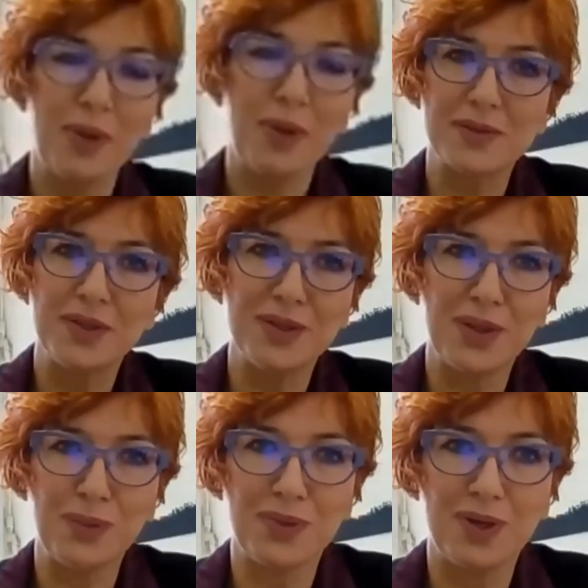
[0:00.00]
but you
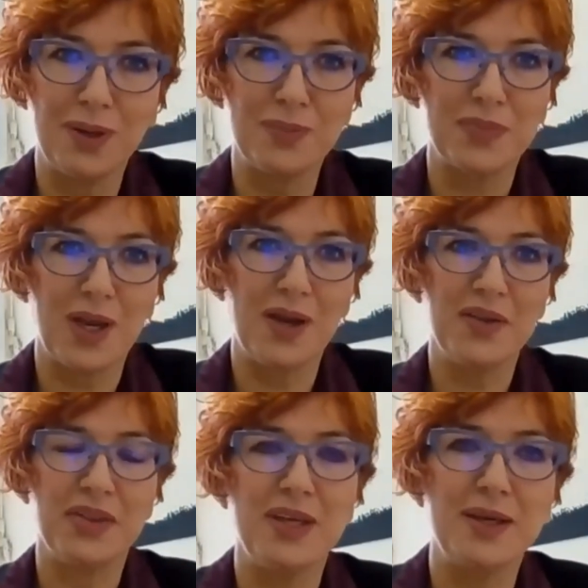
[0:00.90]
know,
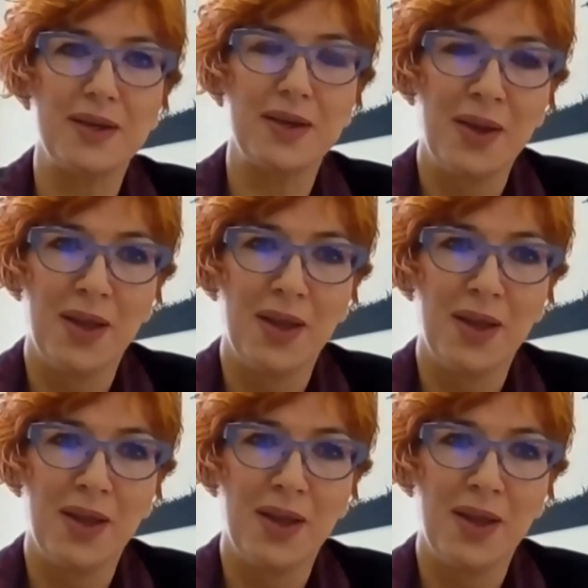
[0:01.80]
I think